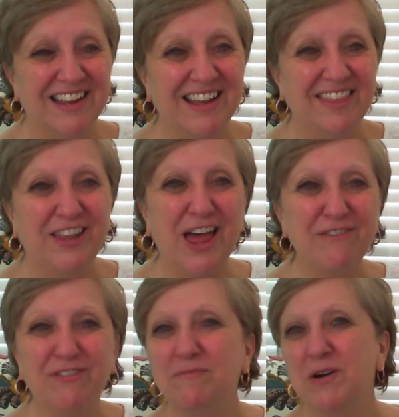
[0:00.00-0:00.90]
The life
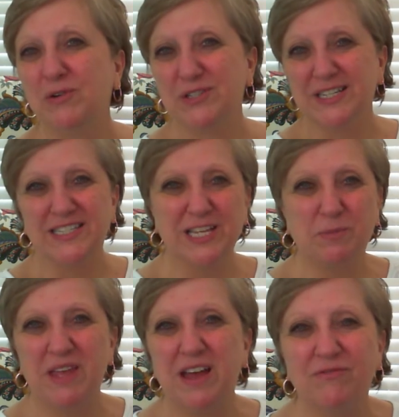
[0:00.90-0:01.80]
of Moses has
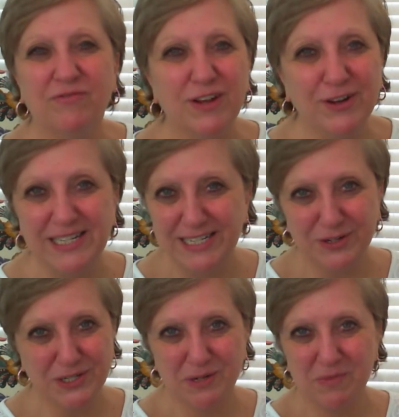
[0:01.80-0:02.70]
become very dear
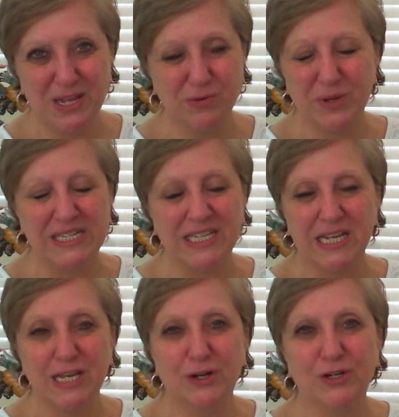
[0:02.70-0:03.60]
to me in recent
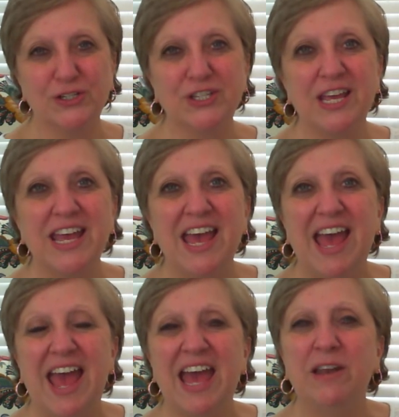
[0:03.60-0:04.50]
years,
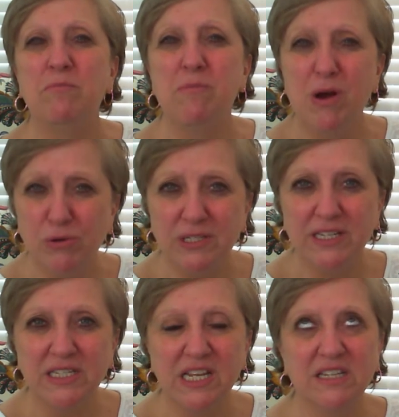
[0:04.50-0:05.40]
and
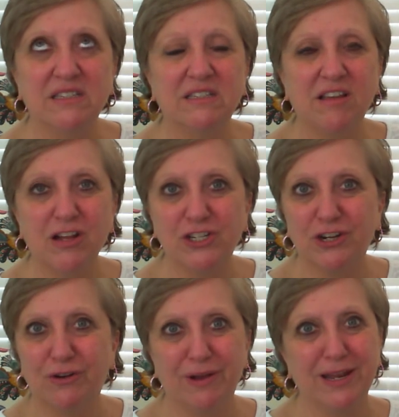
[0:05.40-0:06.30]
Moses is such a
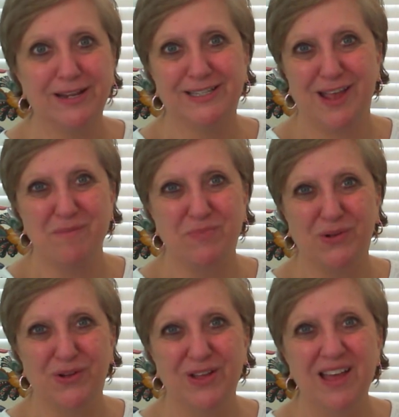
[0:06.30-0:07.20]
great
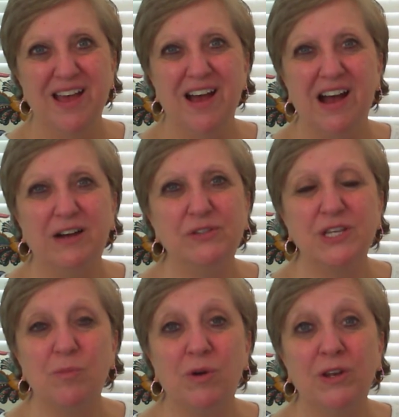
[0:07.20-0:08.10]
example of
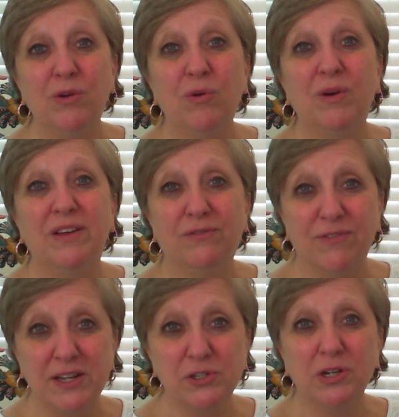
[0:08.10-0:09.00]
someone who
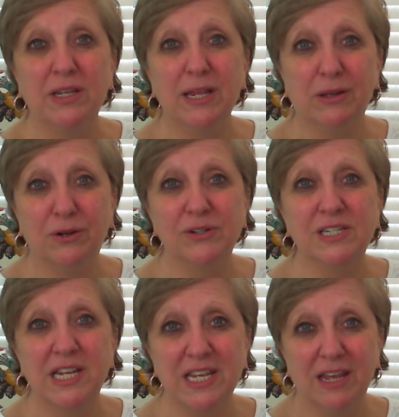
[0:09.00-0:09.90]
eventually learned to
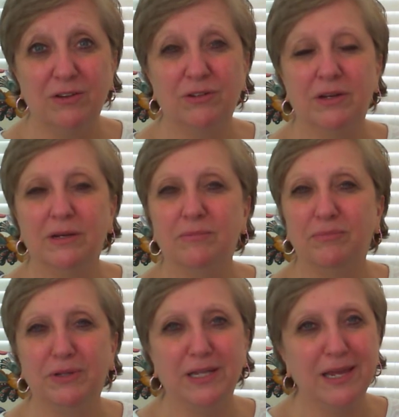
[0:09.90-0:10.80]
yield
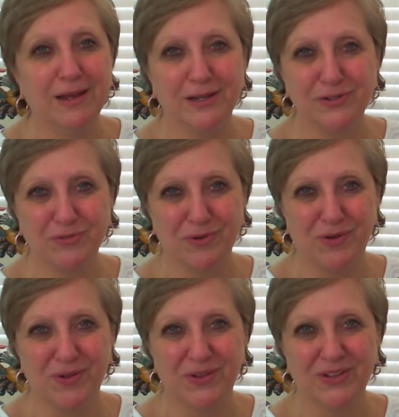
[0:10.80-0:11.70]
complete
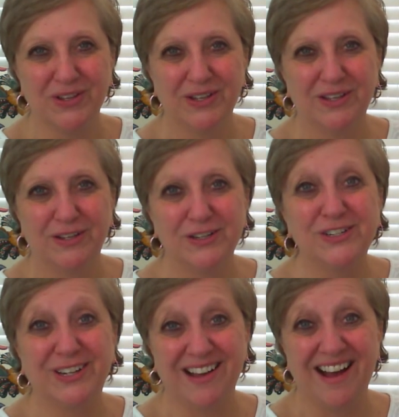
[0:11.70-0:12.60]
control to
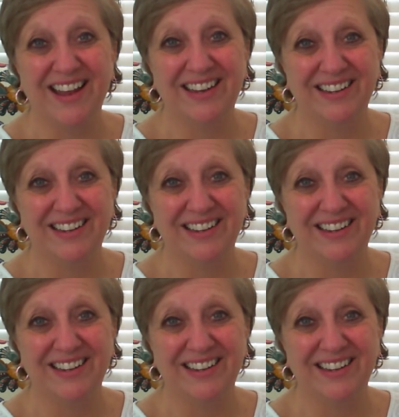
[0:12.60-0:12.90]
God.